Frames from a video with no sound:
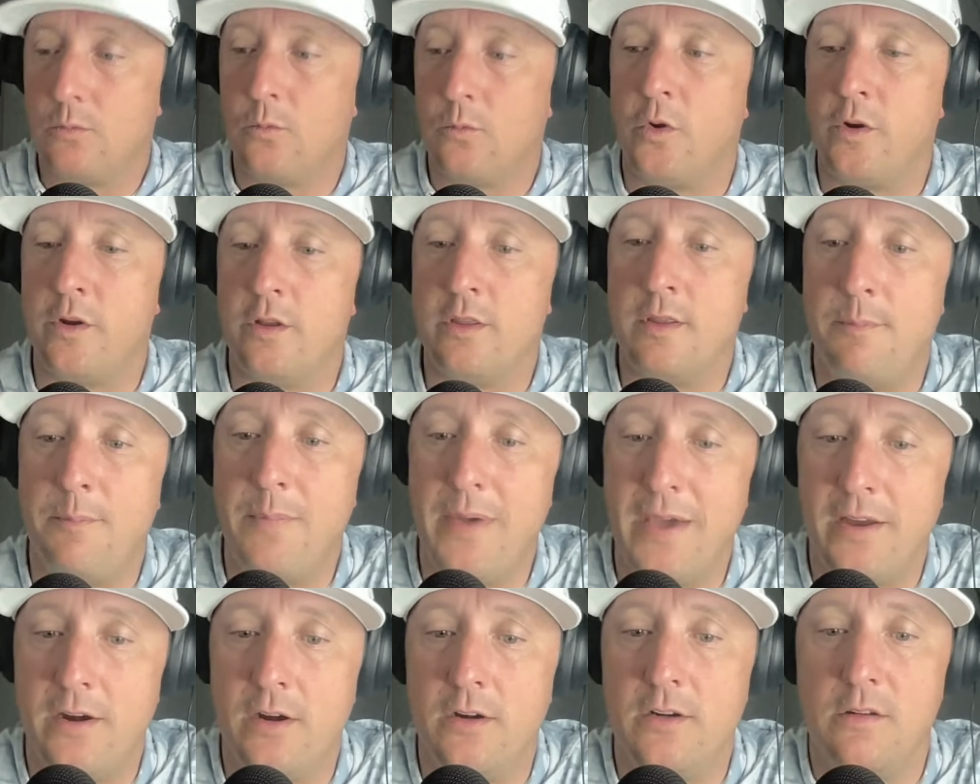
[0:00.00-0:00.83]
one of the
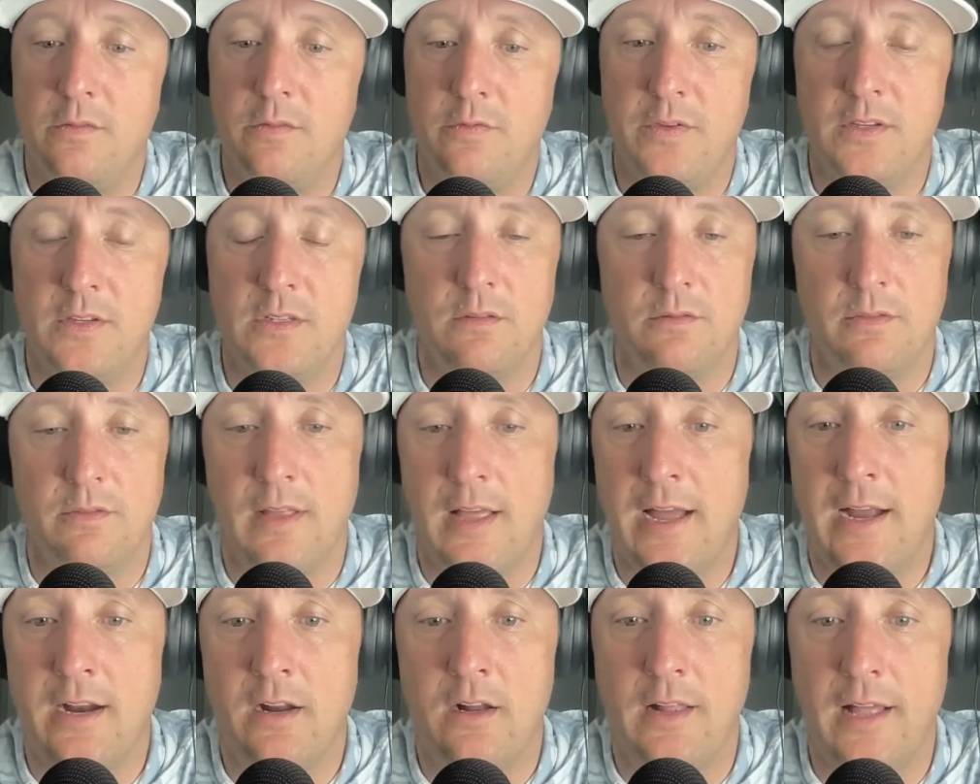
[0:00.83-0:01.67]
better defensive
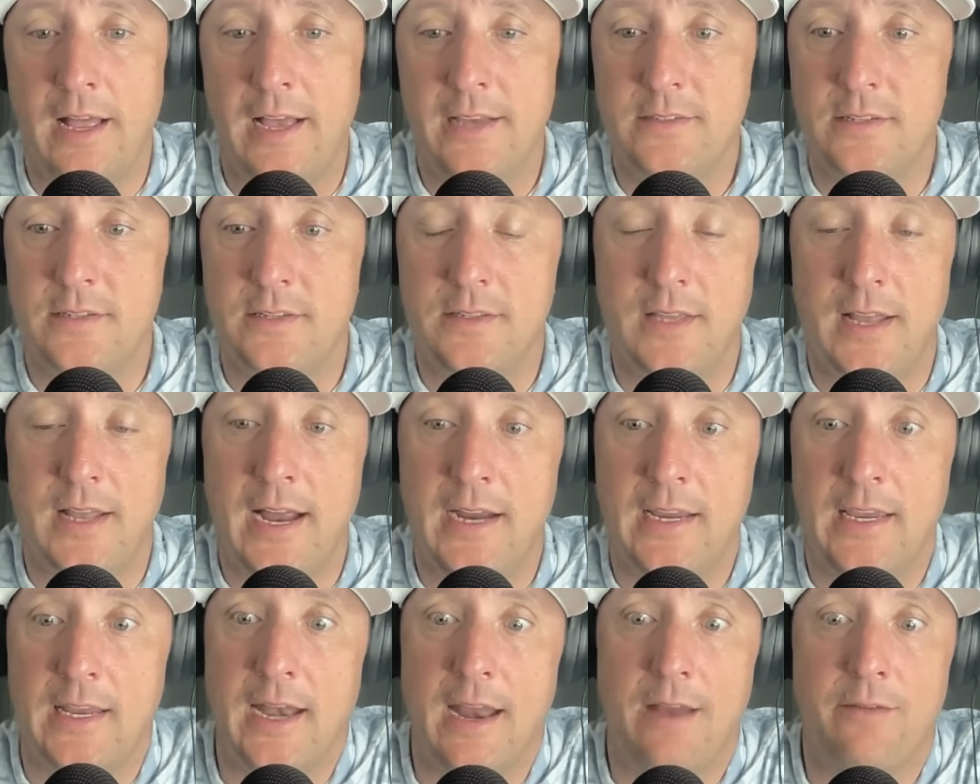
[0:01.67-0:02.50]
line classes that
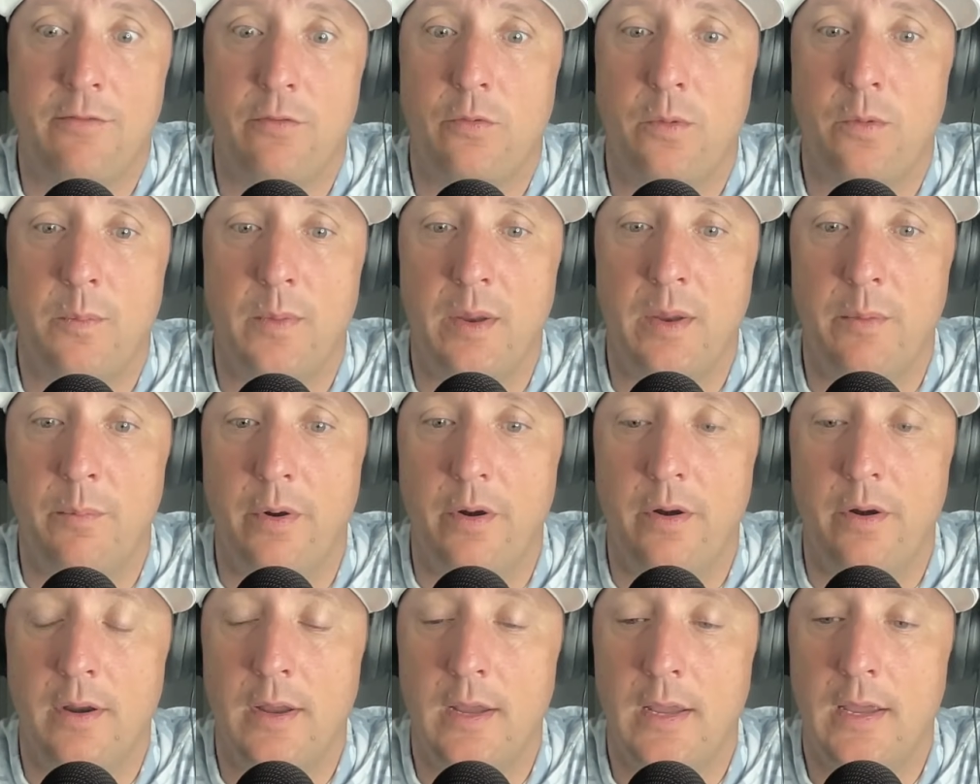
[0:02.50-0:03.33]
I can ever
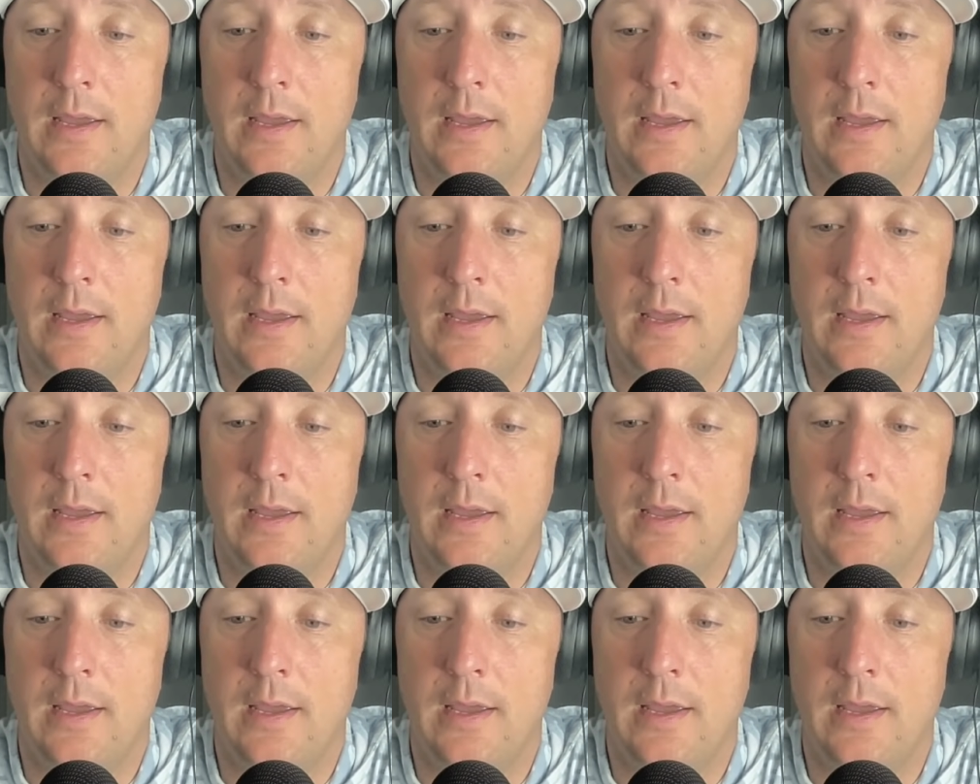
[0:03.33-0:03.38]
remember.